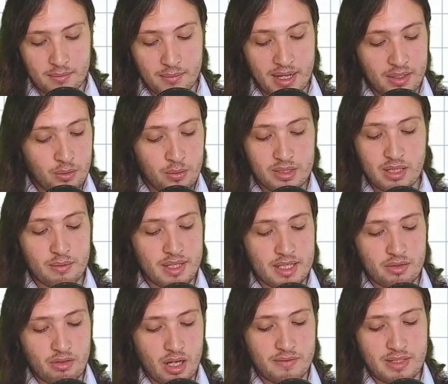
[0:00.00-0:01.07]
And also, these
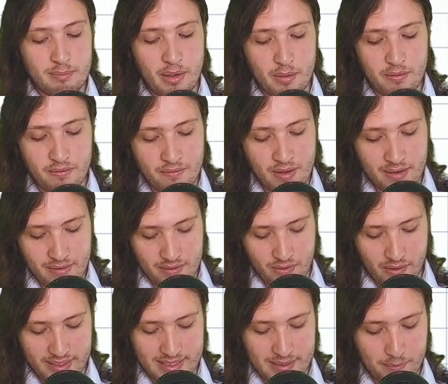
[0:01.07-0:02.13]
graphs are both very,
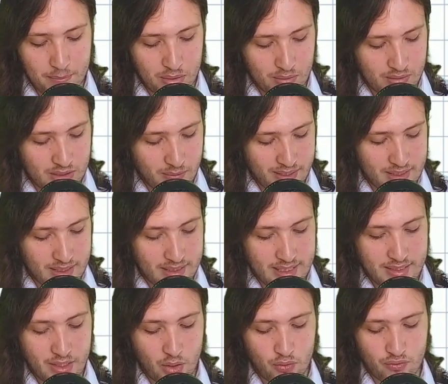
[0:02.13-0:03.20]
very simple, so I think there's
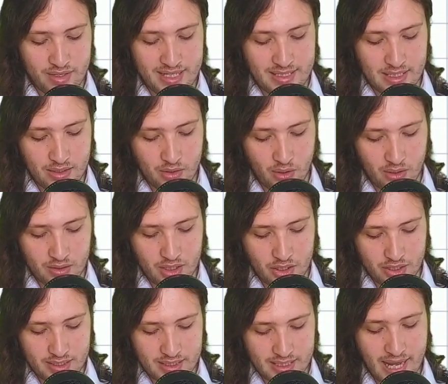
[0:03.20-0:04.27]
no reason not to
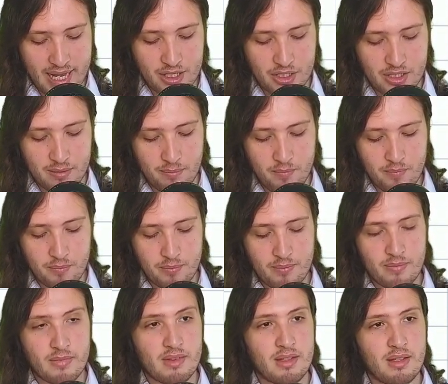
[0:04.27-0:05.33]
just sketch them.
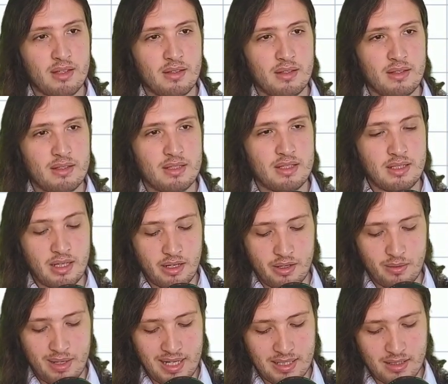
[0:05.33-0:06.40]
So
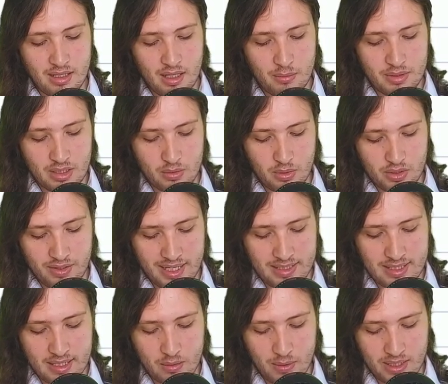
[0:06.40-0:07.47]
let's start with the
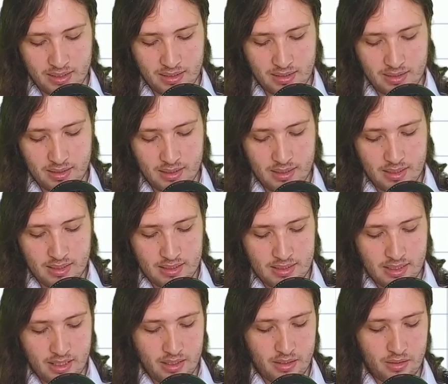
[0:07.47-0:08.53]
quadratic one.
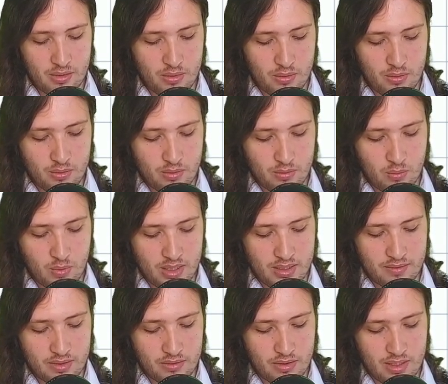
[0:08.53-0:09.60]
So one of
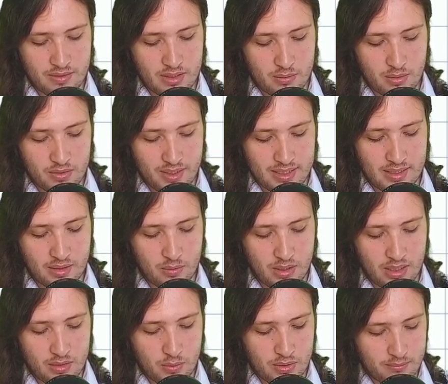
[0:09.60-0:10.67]
the graphs, the quadratic
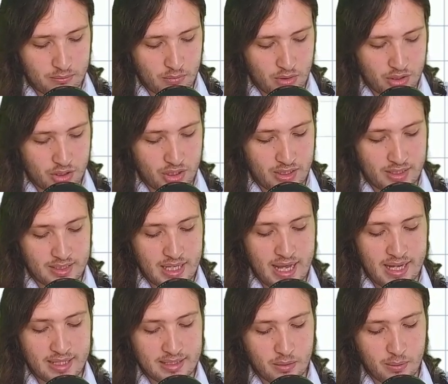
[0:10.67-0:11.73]
one, was modulus
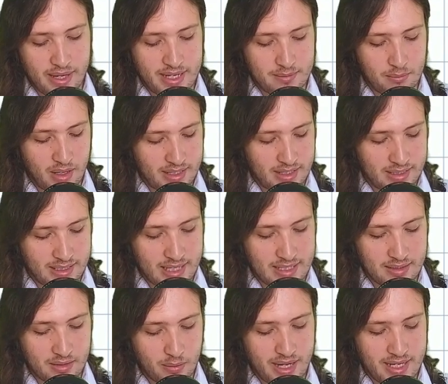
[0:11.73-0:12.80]
x² minus
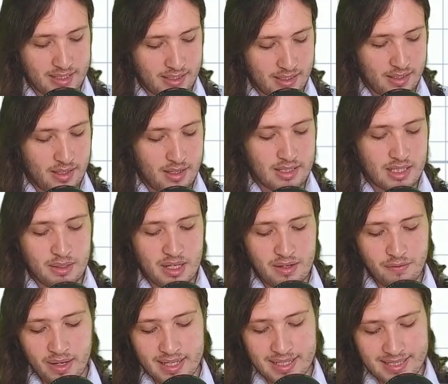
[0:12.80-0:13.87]
a². So if
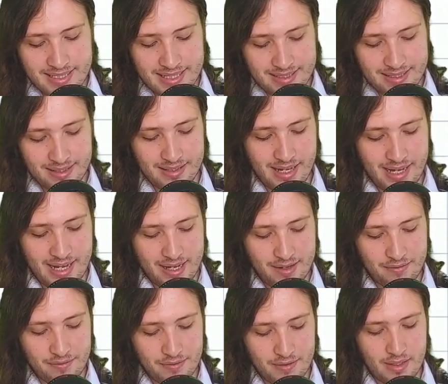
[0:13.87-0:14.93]
I didn't
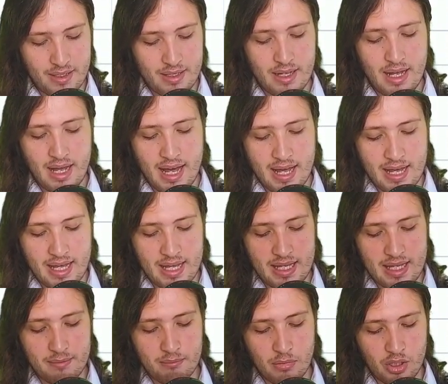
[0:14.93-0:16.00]
have
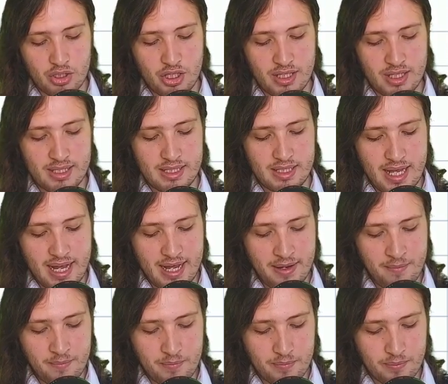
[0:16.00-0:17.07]
a modulus
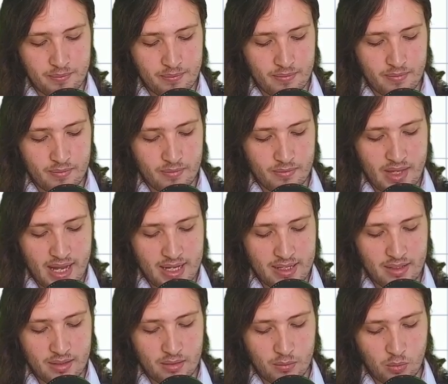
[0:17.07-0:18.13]
there,
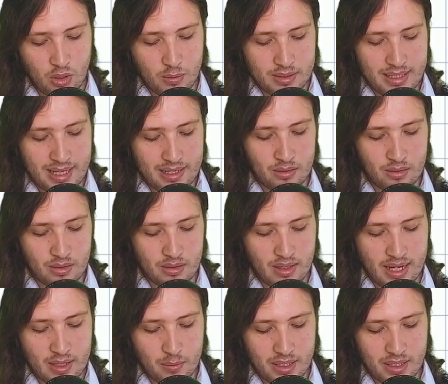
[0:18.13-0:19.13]
then what would that look like?